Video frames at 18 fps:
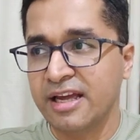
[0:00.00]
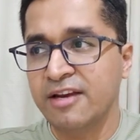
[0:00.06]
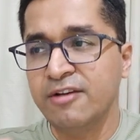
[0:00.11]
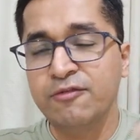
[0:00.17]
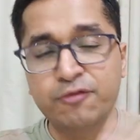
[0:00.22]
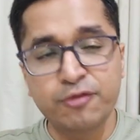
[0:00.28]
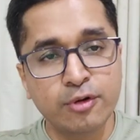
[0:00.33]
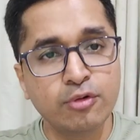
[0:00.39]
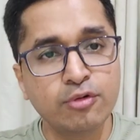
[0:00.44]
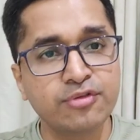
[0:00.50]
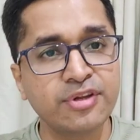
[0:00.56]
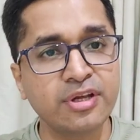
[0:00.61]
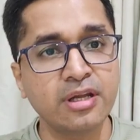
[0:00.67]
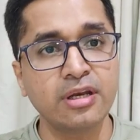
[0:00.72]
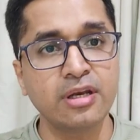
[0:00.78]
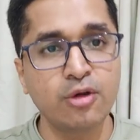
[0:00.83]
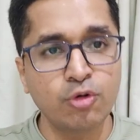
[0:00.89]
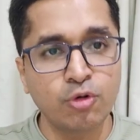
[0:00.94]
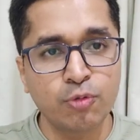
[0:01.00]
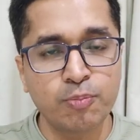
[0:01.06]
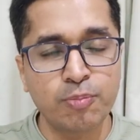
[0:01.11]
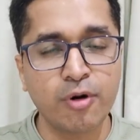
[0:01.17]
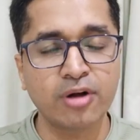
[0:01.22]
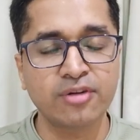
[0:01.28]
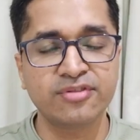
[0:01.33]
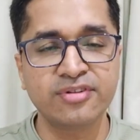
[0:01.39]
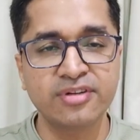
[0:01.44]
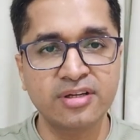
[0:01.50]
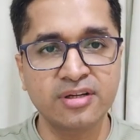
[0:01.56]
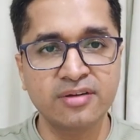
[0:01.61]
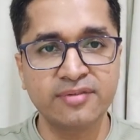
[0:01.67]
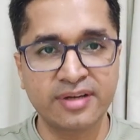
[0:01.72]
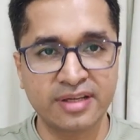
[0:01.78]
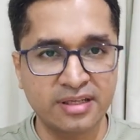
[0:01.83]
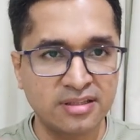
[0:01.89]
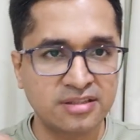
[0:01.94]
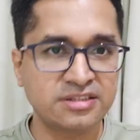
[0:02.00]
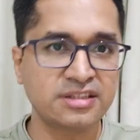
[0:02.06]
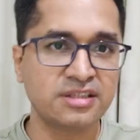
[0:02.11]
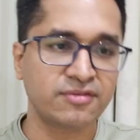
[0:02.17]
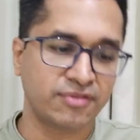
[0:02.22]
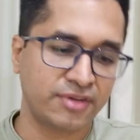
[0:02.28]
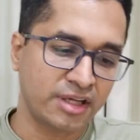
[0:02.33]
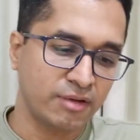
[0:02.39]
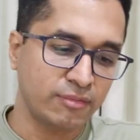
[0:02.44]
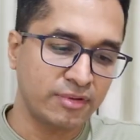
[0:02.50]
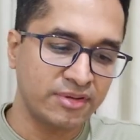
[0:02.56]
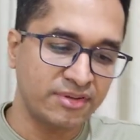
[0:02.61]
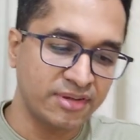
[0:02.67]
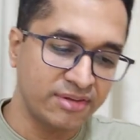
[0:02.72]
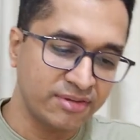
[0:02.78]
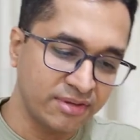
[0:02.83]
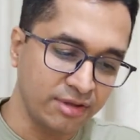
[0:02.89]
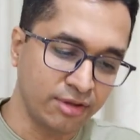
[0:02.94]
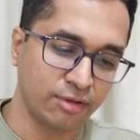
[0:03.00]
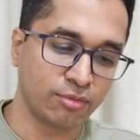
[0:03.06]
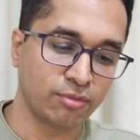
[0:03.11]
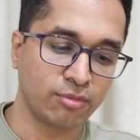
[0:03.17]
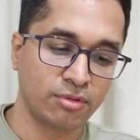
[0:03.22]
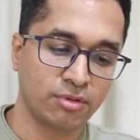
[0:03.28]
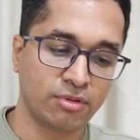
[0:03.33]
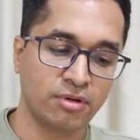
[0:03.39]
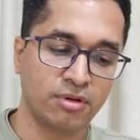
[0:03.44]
infusing new positive energy and frequencies in you.